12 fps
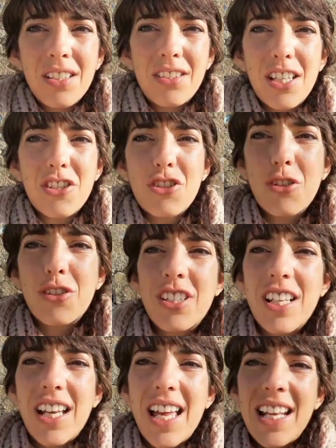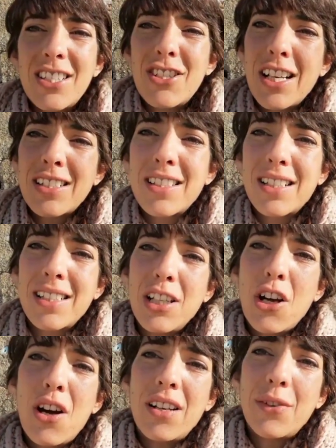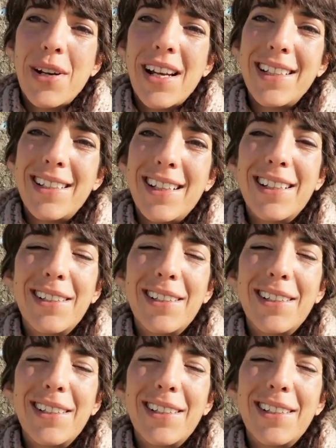that you're energetically on, right?